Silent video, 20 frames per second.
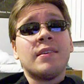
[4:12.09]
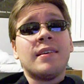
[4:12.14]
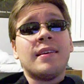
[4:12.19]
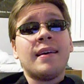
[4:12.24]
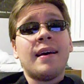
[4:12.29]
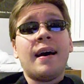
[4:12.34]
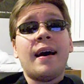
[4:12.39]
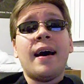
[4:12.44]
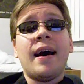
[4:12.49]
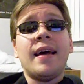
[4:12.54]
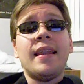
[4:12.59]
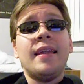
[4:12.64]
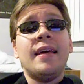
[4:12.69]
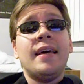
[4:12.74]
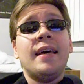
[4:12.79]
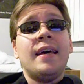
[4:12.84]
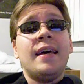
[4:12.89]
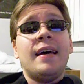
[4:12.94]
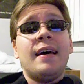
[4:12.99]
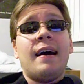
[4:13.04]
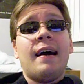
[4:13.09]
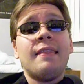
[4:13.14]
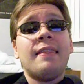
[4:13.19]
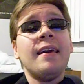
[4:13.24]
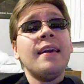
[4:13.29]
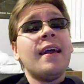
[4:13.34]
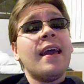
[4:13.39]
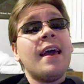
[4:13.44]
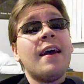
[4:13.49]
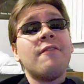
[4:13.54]
God, I
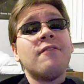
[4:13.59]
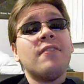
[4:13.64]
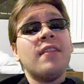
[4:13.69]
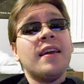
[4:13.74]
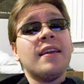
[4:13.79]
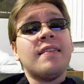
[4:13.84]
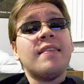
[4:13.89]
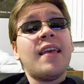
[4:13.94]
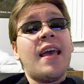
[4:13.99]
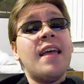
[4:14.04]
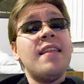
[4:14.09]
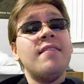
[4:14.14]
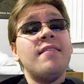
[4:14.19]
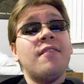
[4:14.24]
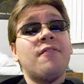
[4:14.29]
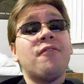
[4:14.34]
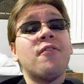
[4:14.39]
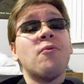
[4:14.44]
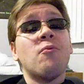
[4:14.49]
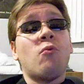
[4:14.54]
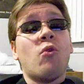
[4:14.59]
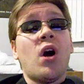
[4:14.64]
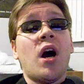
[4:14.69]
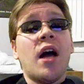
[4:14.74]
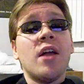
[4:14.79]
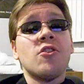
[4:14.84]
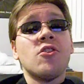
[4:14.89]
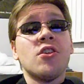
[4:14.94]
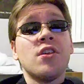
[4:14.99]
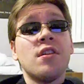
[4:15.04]
think I have like 10 different
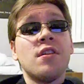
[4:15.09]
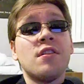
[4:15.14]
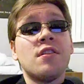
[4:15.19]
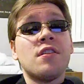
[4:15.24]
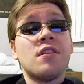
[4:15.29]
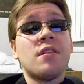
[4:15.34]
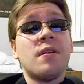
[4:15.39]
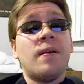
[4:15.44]
watches,